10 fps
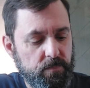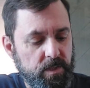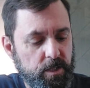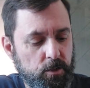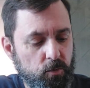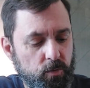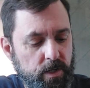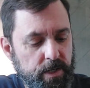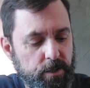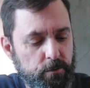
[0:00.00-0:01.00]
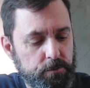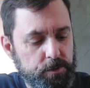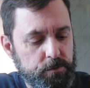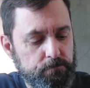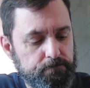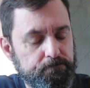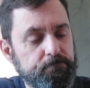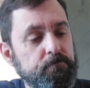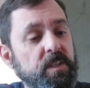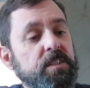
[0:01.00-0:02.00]
The glue that I used.
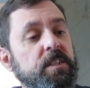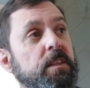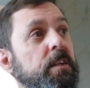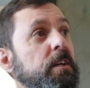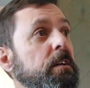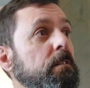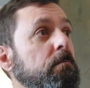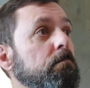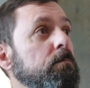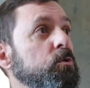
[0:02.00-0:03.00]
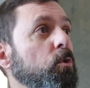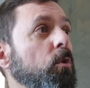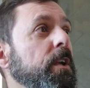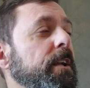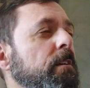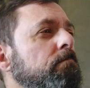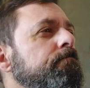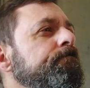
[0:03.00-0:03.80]
It's in the drawer in there.